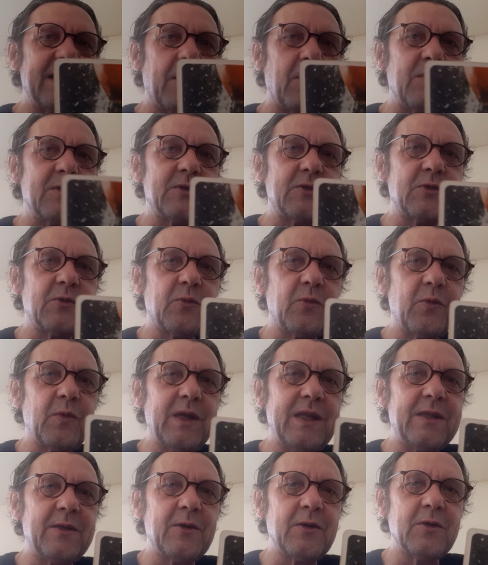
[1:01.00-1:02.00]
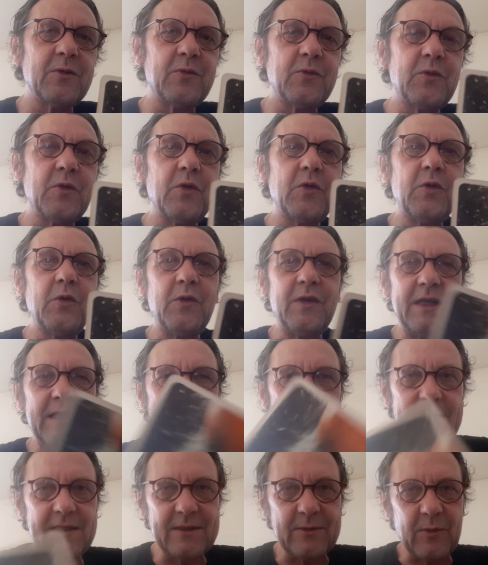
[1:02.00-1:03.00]
that wants to return to the
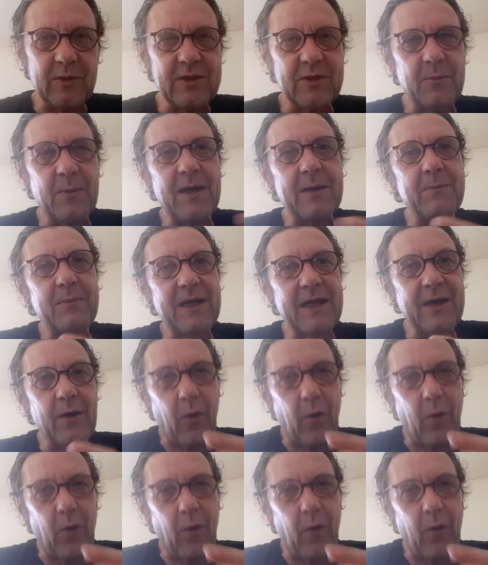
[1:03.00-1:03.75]
unity. So it's about being